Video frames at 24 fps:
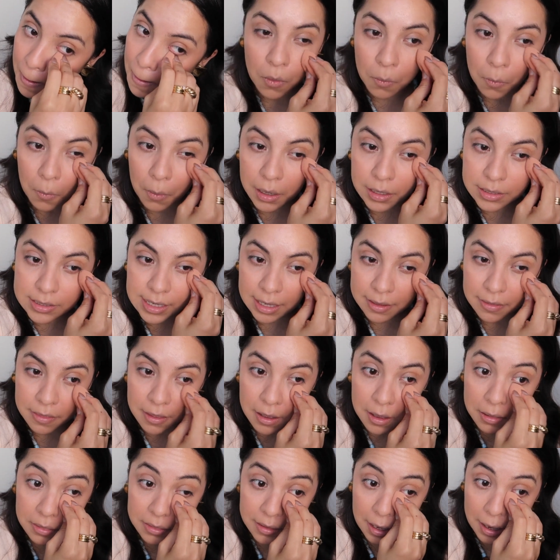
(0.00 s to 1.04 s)
Once I
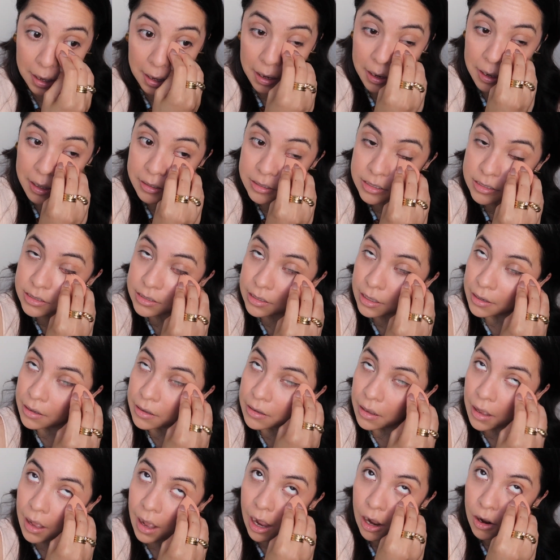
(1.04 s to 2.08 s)
think that it's
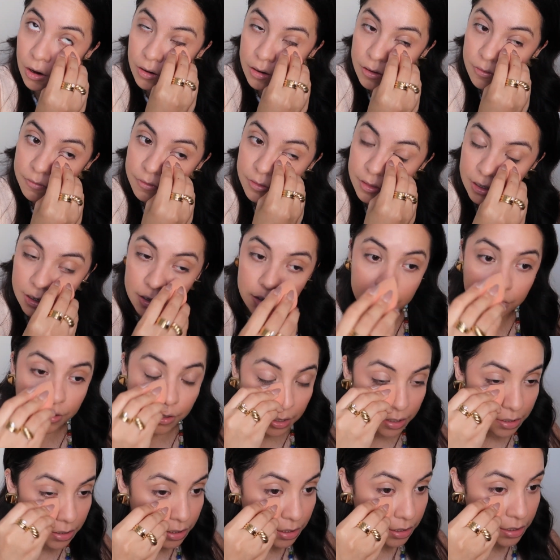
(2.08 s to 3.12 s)
like out of the
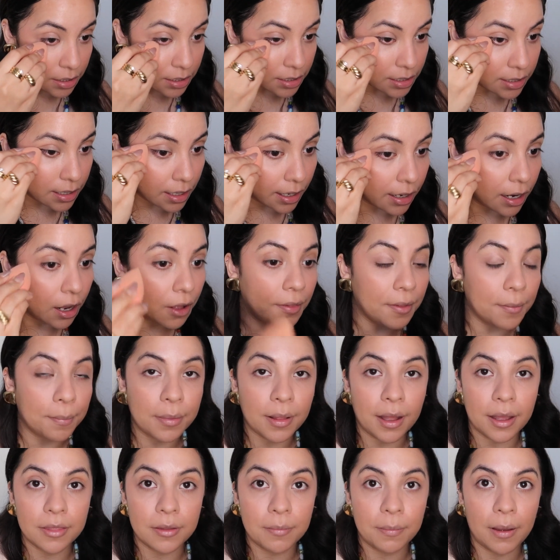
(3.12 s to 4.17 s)
creases, then I'll
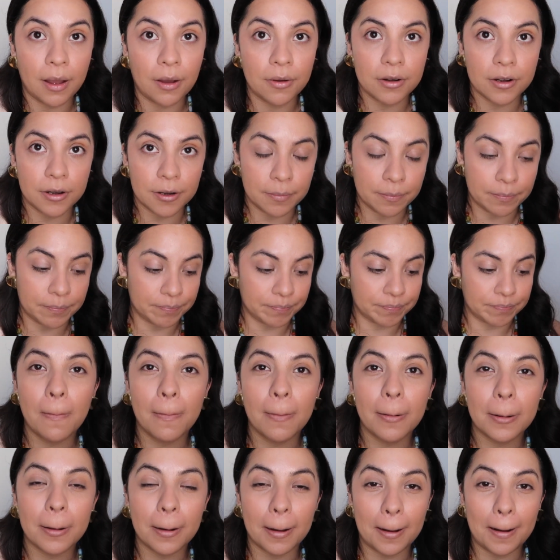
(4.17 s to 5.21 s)
apply the powder.
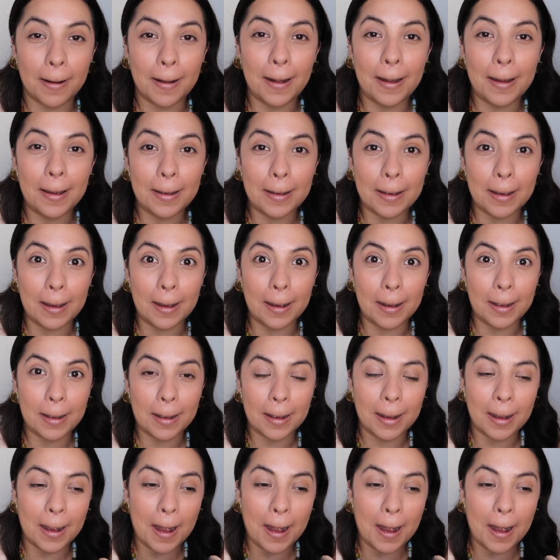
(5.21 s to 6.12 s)
So I go like this.